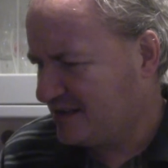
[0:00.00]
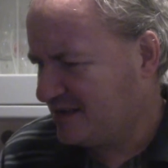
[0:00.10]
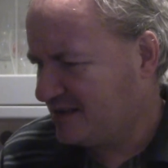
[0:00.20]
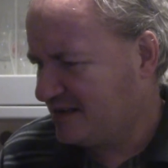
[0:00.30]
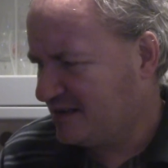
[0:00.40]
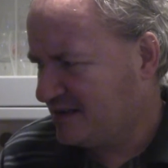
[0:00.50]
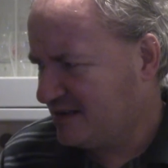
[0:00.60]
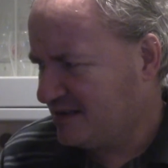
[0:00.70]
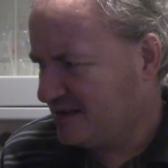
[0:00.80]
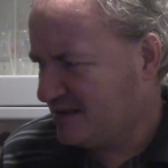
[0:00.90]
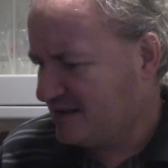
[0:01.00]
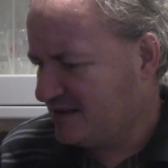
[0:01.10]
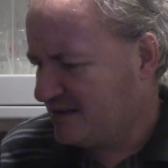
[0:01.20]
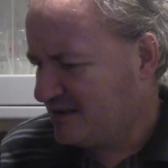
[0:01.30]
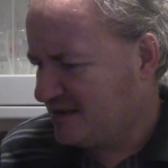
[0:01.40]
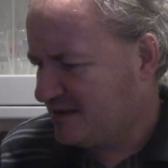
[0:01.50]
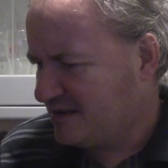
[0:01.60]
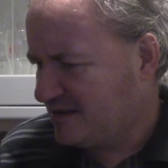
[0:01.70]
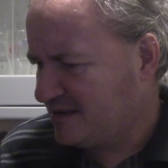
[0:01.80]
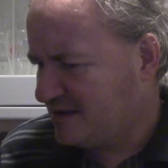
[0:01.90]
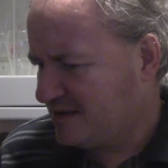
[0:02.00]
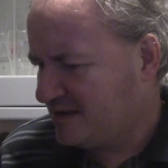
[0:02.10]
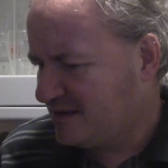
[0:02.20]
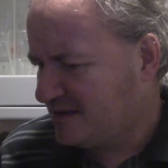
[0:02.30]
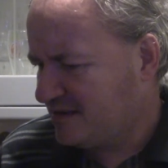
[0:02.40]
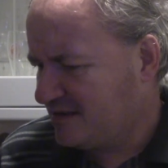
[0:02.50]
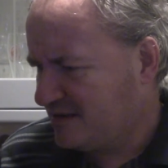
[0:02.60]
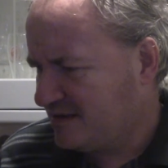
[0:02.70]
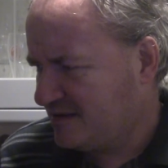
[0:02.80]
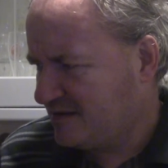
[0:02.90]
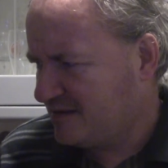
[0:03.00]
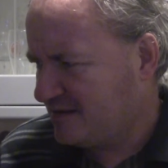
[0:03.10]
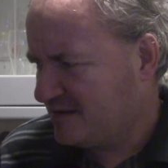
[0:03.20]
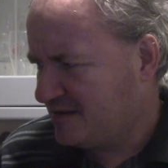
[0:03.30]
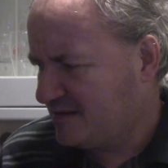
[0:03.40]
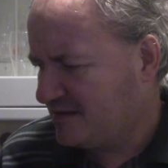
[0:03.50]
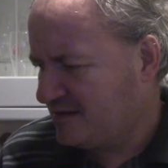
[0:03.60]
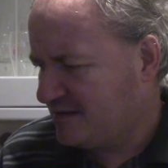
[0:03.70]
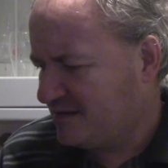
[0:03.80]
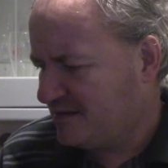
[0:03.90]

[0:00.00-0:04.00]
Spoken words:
(no one is talking)